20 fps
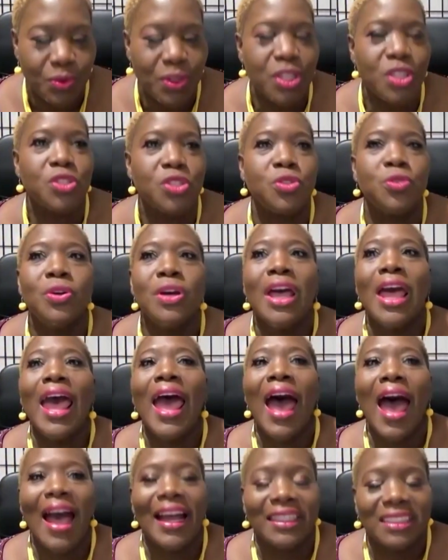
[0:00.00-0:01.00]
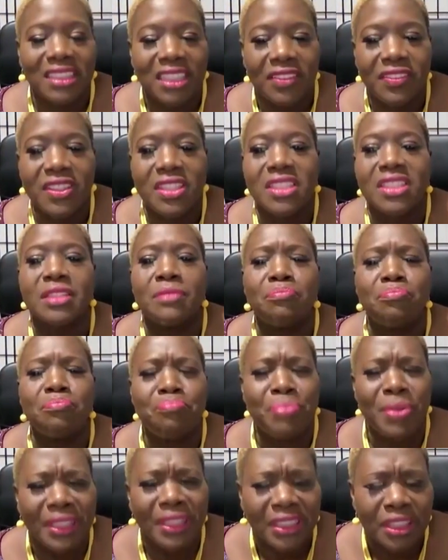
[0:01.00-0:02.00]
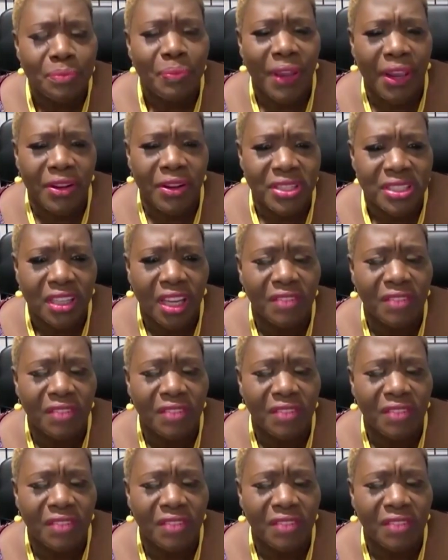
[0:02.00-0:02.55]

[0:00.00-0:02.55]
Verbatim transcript: We do activities to build the parent